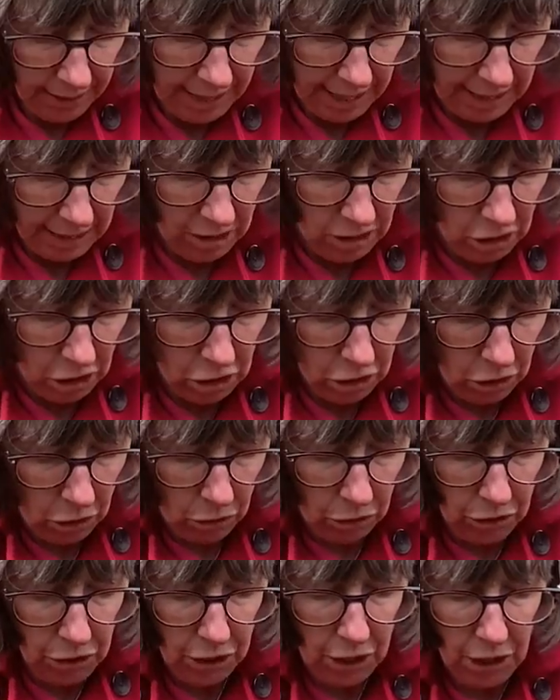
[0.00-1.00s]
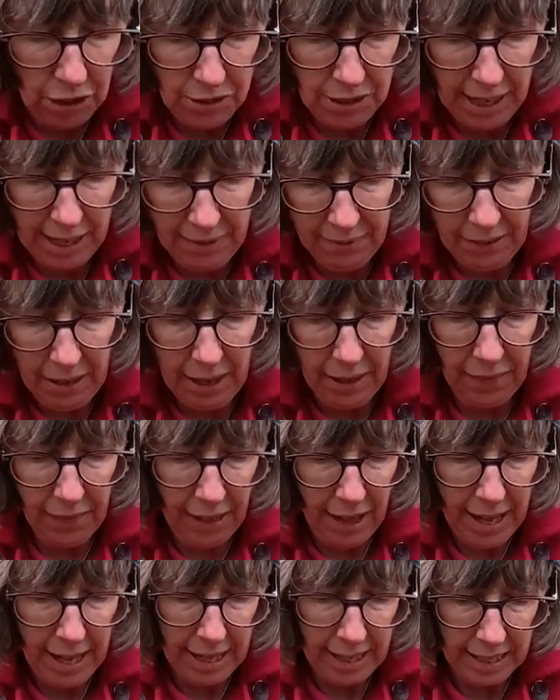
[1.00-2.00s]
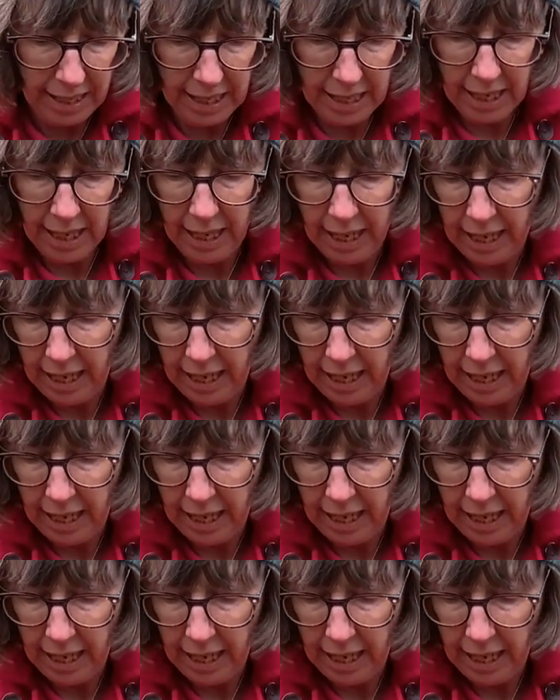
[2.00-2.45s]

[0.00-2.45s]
That's just got to go down like that.